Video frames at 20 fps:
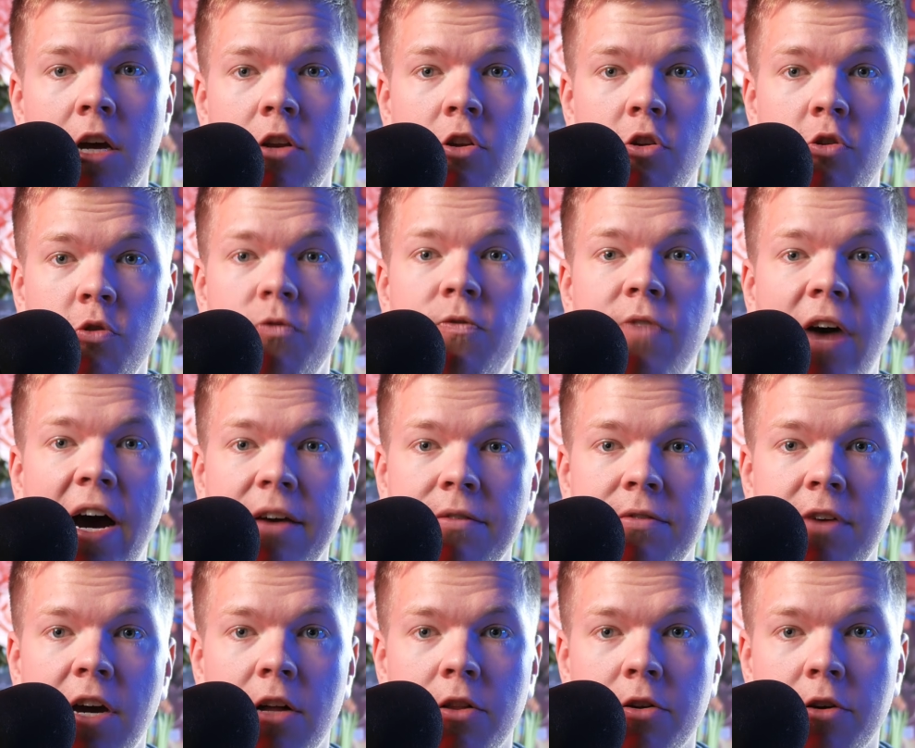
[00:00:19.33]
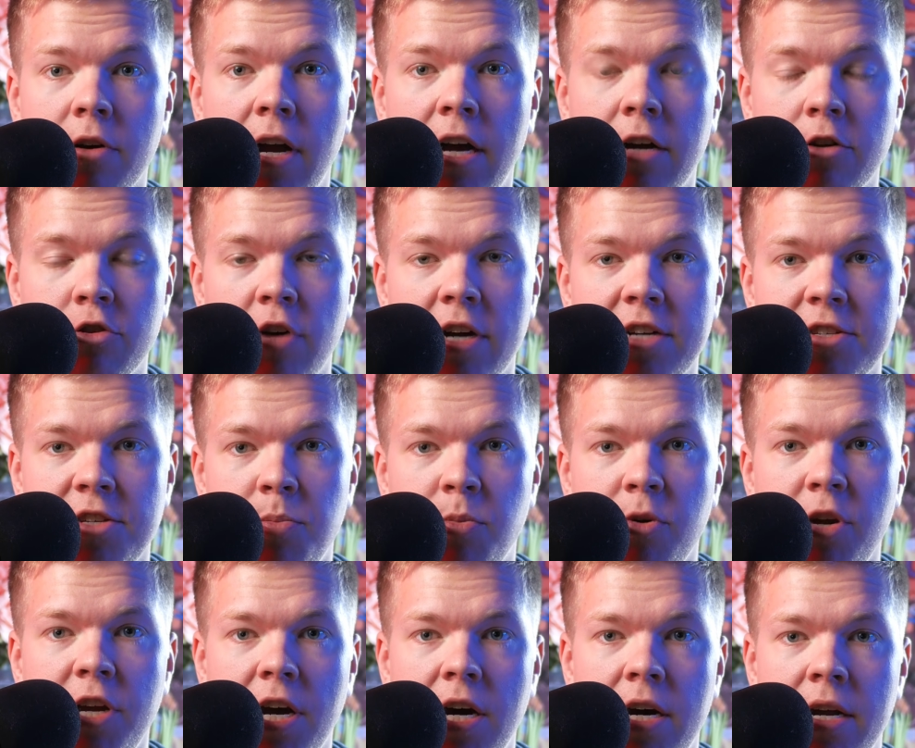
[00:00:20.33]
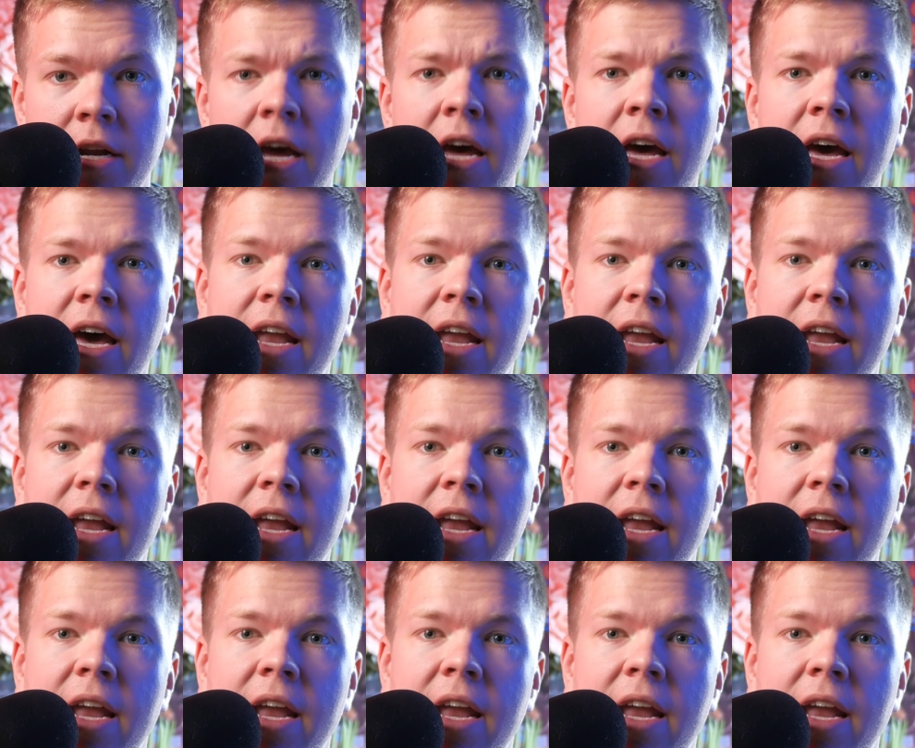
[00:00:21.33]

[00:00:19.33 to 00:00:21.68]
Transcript: new 5-color Eldrazi Precon.